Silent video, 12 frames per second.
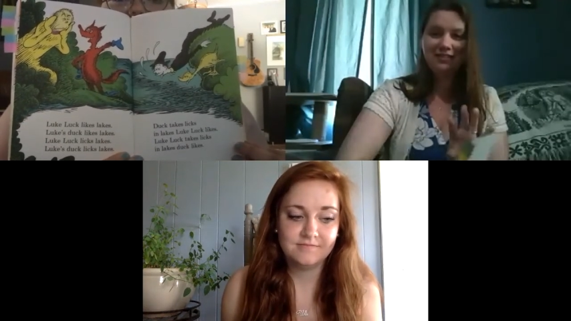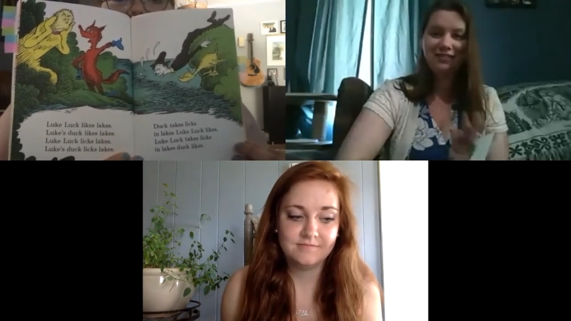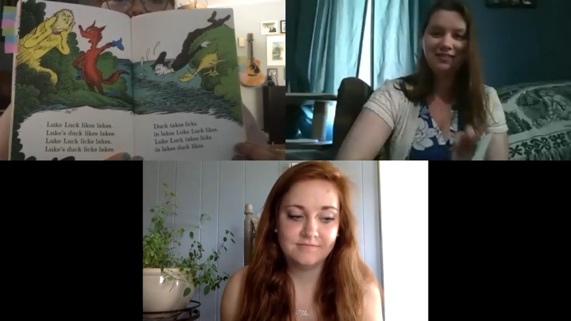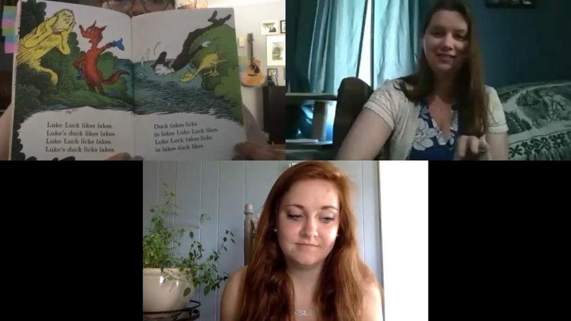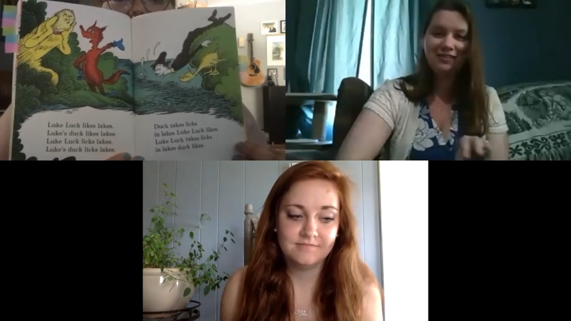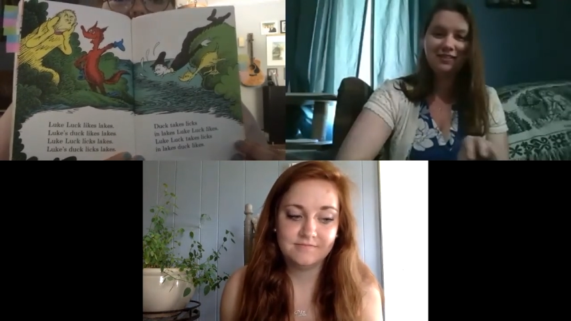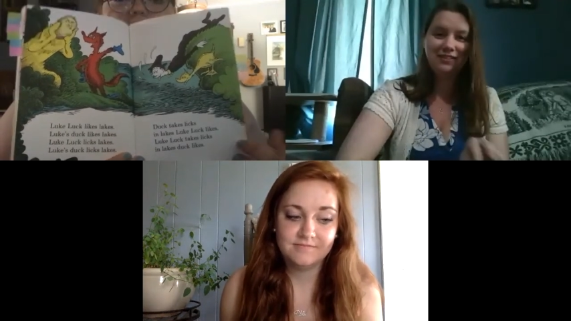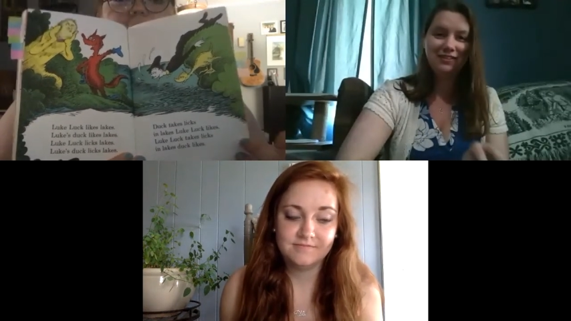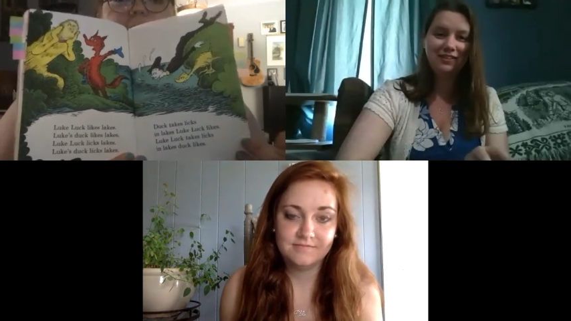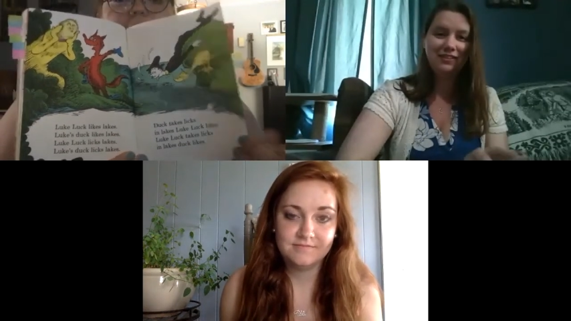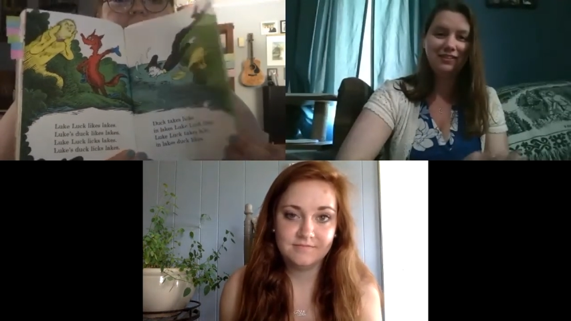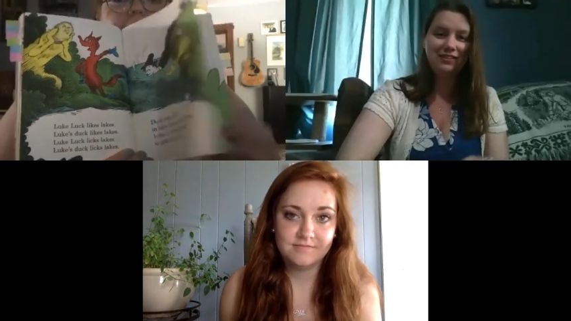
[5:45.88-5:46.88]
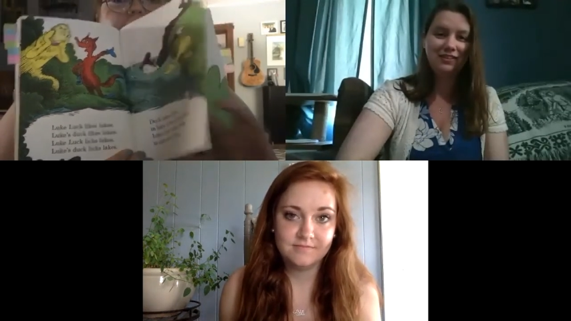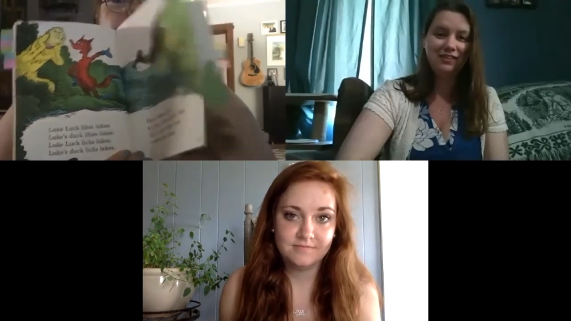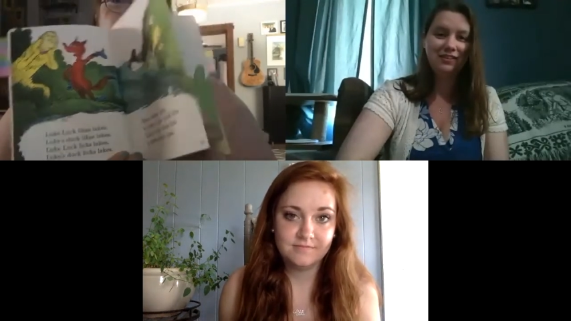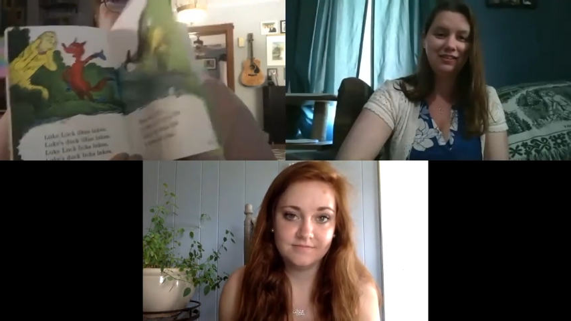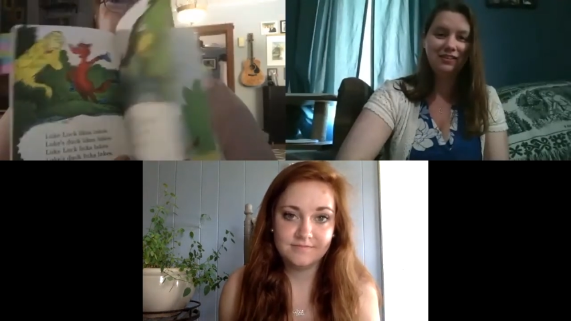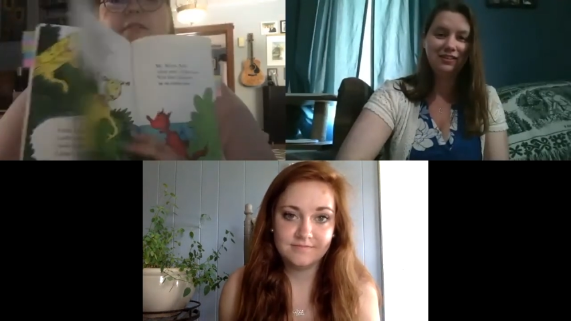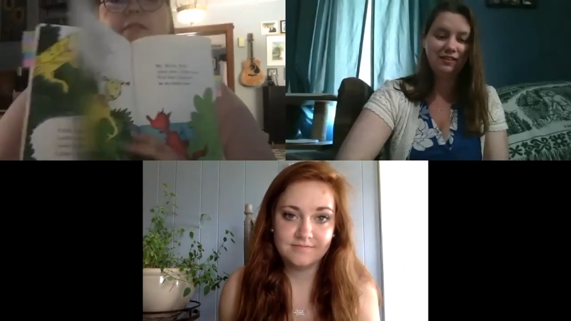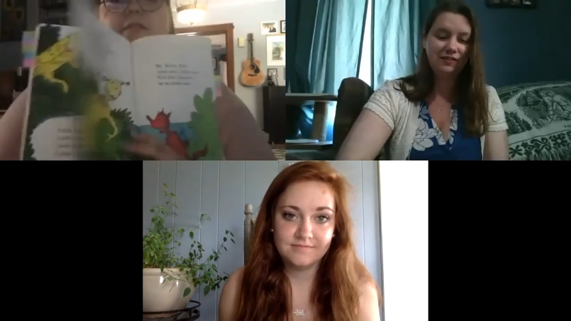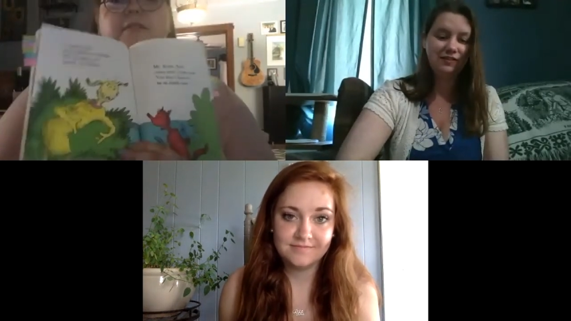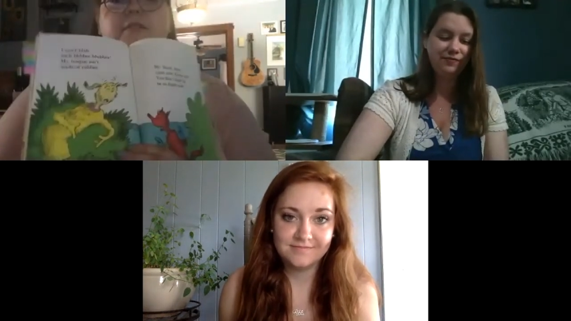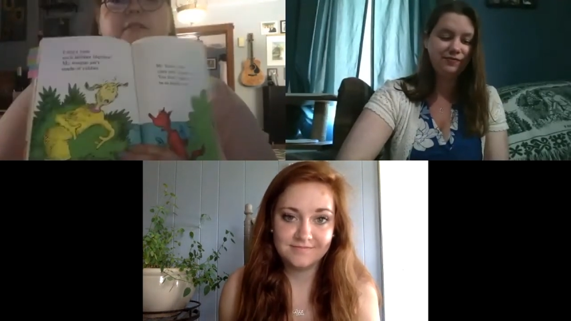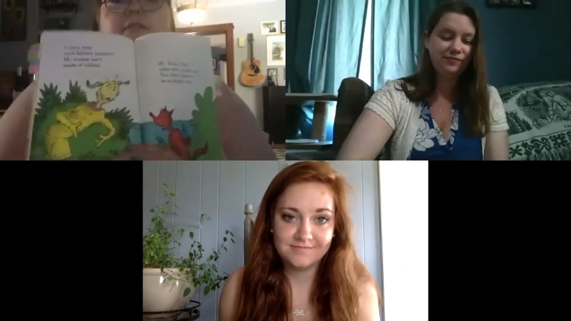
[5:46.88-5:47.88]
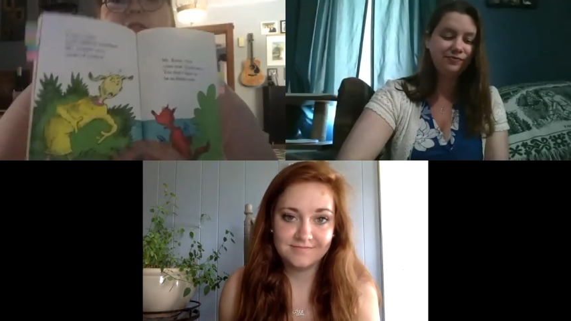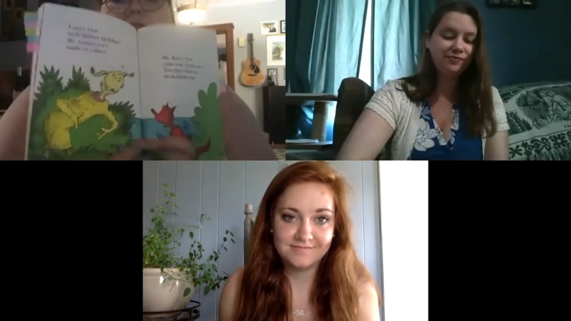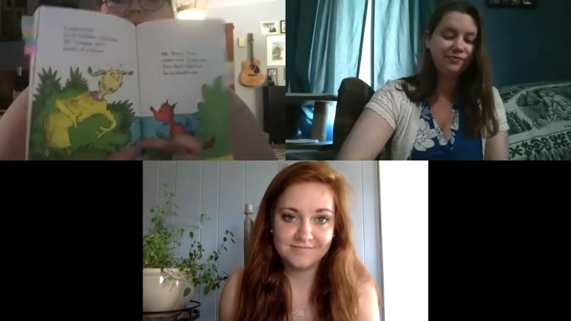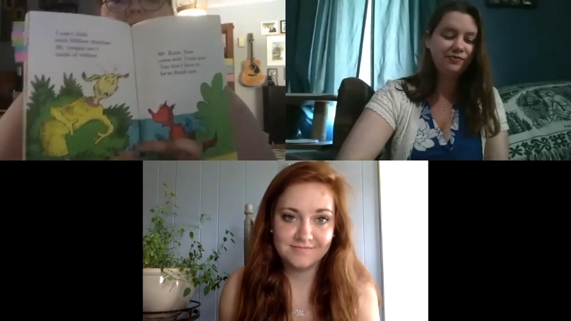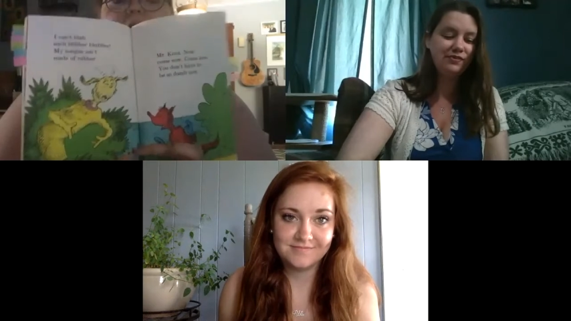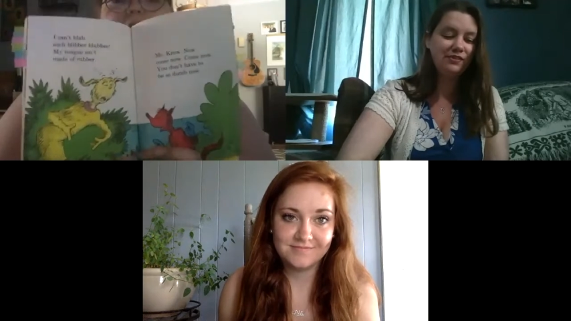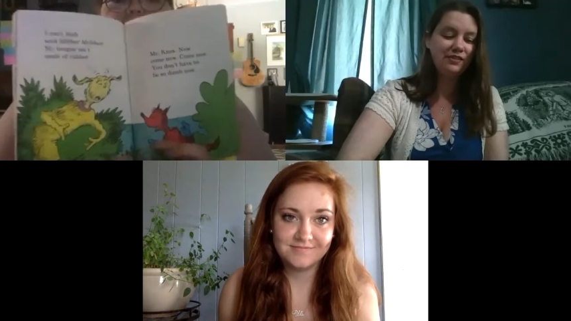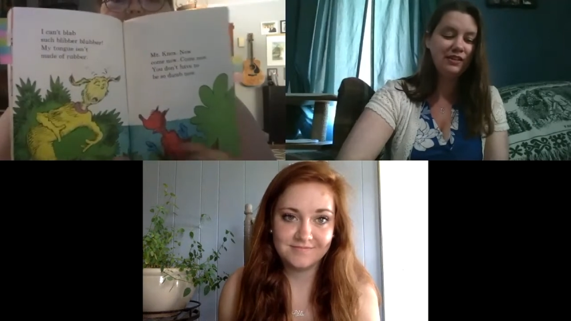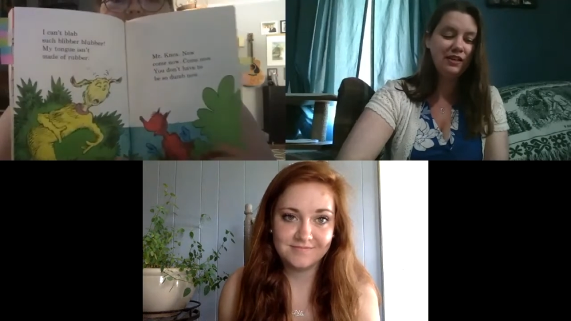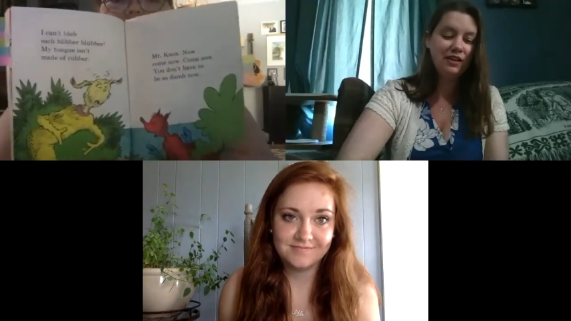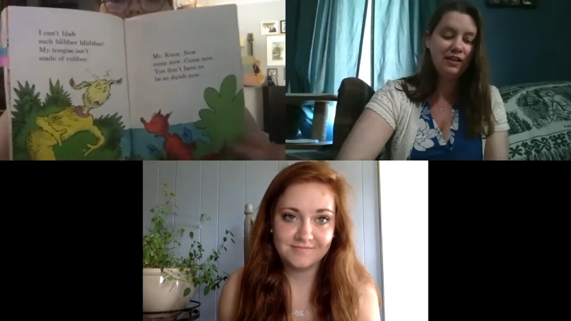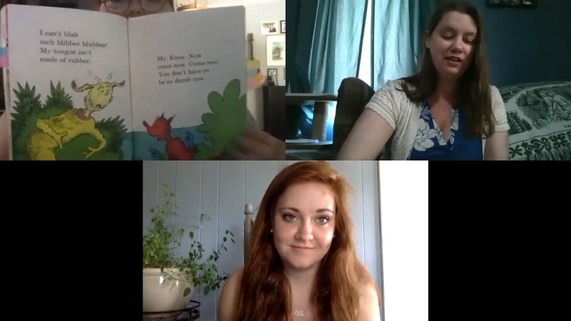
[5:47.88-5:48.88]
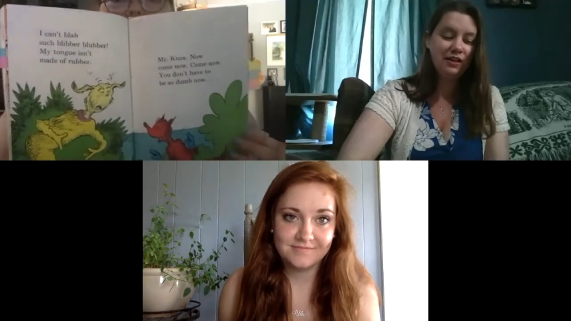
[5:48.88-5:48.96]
(silence)